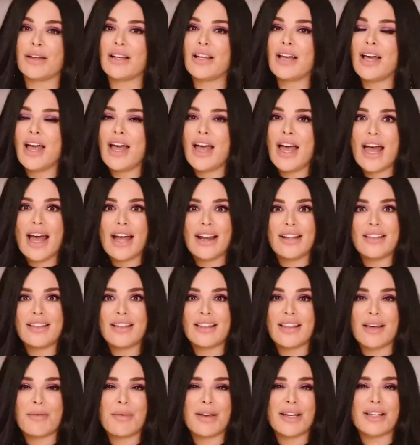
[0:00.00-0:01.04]
and
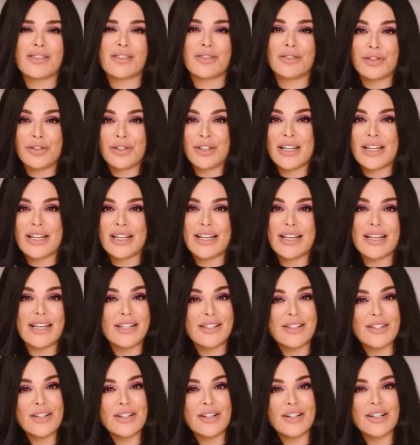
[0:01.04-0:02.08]
anything that makes learning
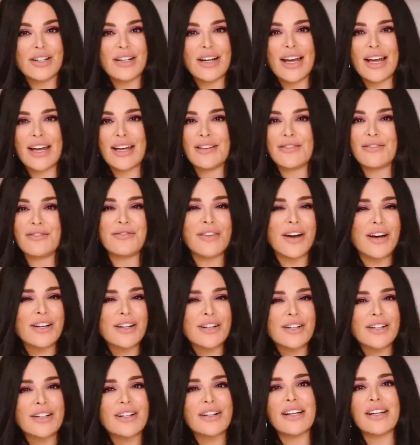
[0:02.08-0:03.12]
easier and
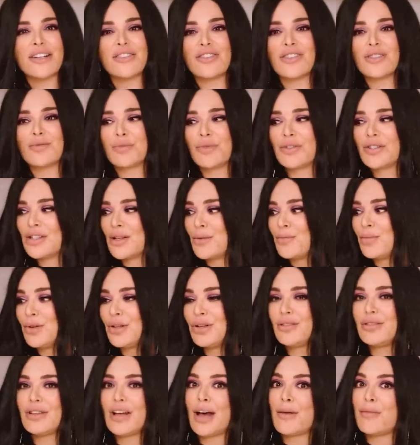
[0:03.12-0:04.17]
funner and just more
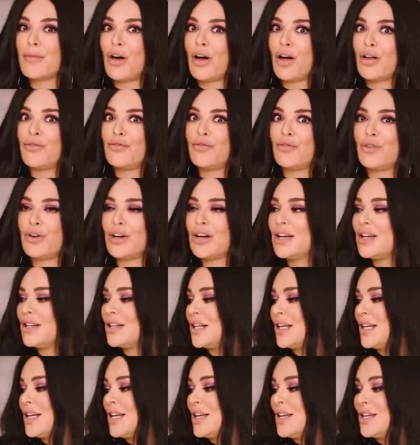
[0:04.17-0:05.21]
simple, I'm all for
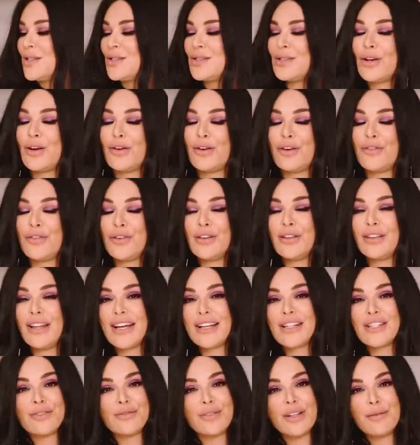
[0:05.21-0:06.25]
it. So if you
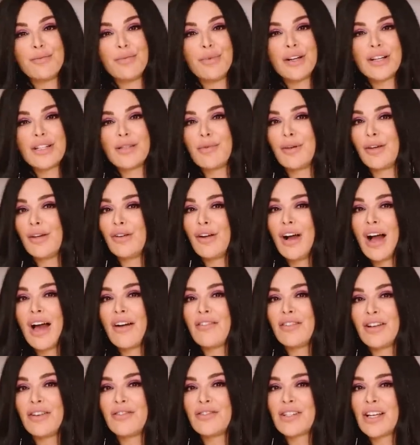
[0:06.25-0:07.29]
like to read books, but you don't
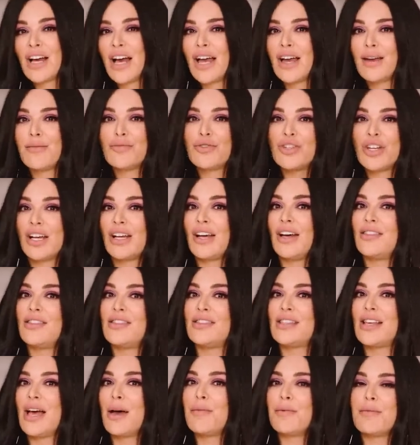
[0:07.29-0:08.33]
have enough time, check out
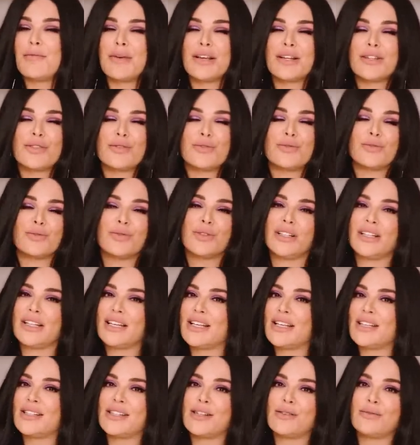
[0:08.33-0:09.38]
this app. It makes it
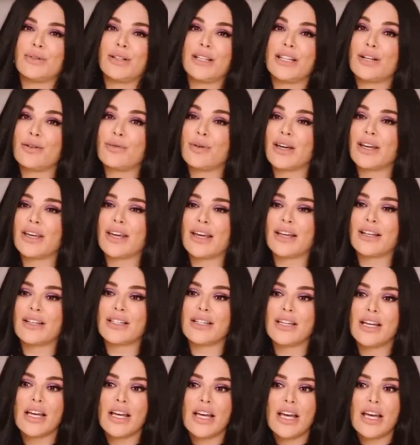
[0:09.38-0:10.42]
really easy, really quick. And